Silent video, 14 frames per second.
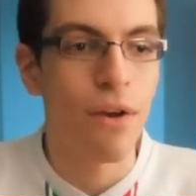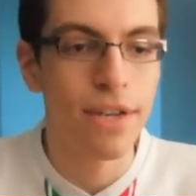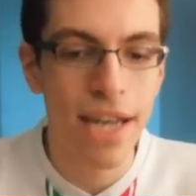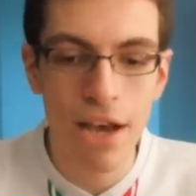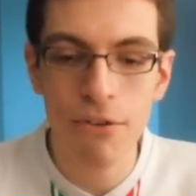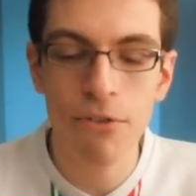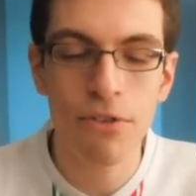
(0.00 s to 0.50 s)

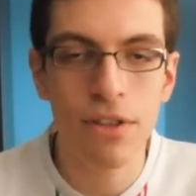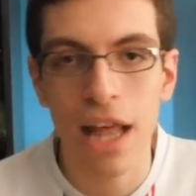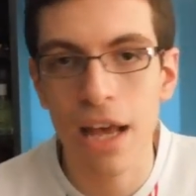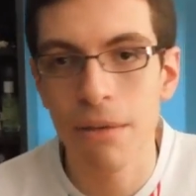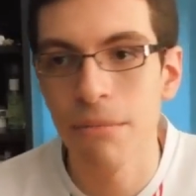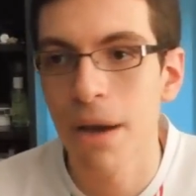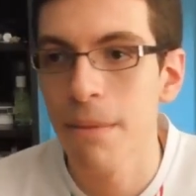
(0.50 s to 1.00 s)
Never
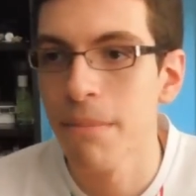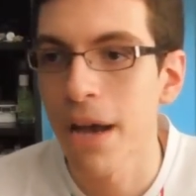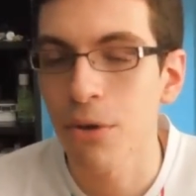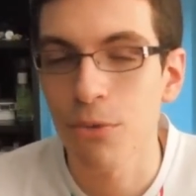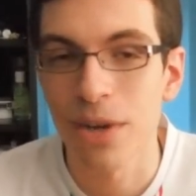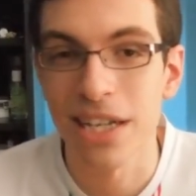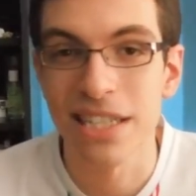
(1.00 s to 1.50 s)
lie on my
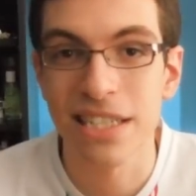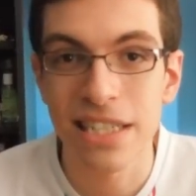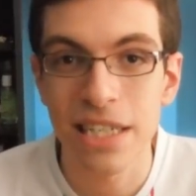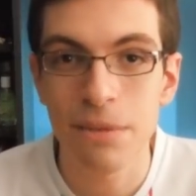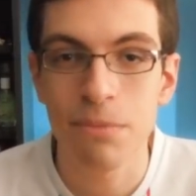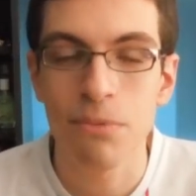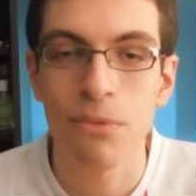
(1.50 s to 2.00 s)
back where I
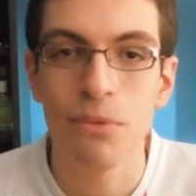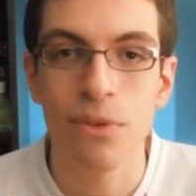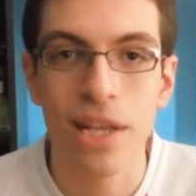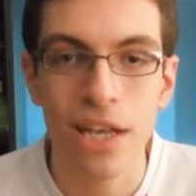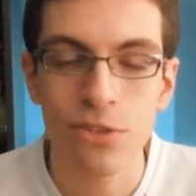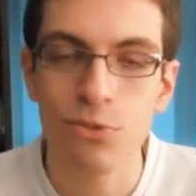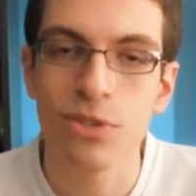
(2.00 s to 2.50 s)
sleep.
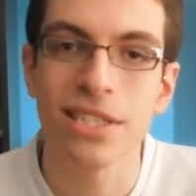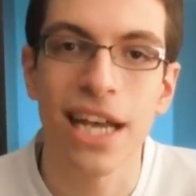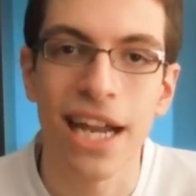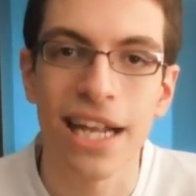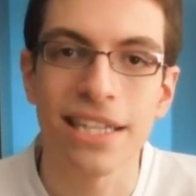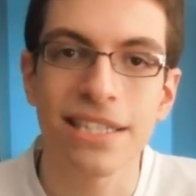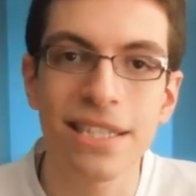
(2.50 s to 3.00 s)
Guess what
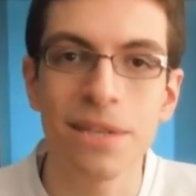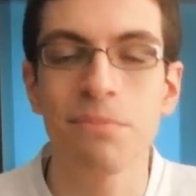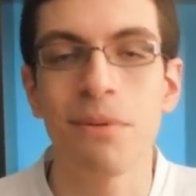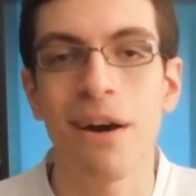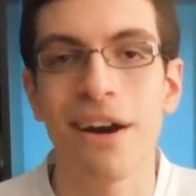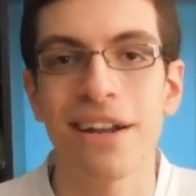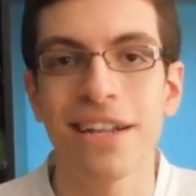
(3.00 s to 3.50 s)
side I
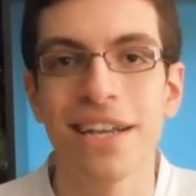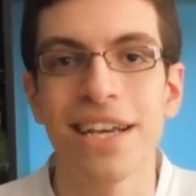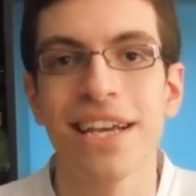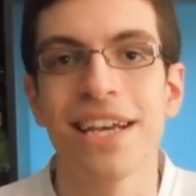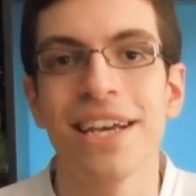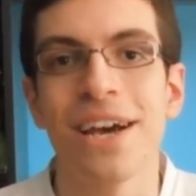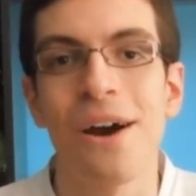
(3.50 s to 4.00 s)
sleep on?
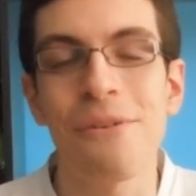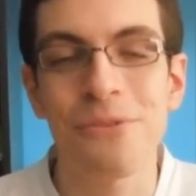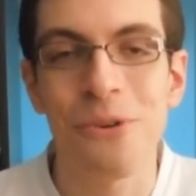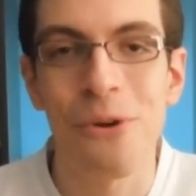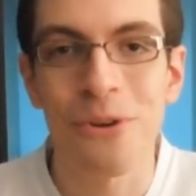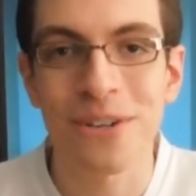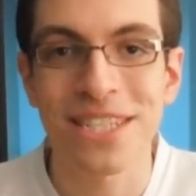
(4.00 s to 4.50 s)
Of
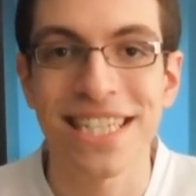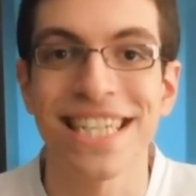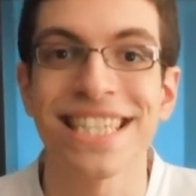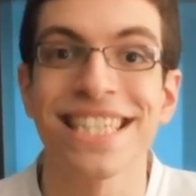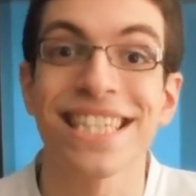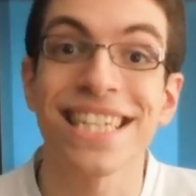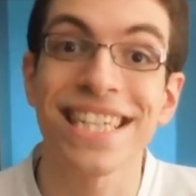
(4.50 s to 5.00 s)
course,
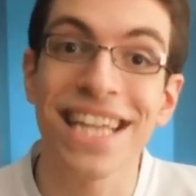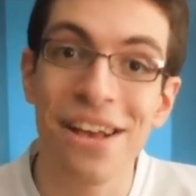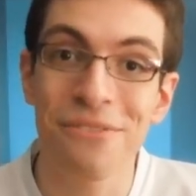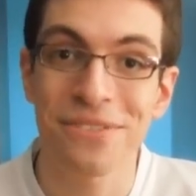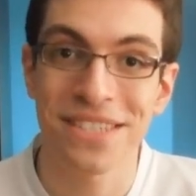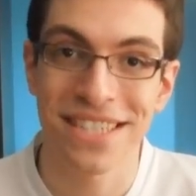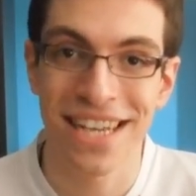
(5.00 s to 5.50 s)
it's the left